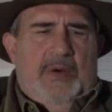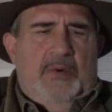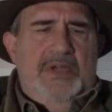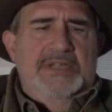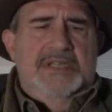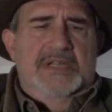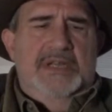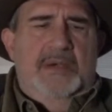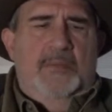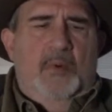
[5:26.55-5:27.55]
Reason
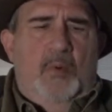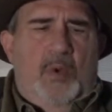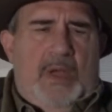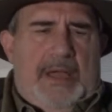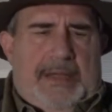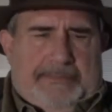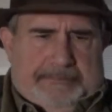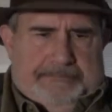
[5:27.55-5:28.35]
number one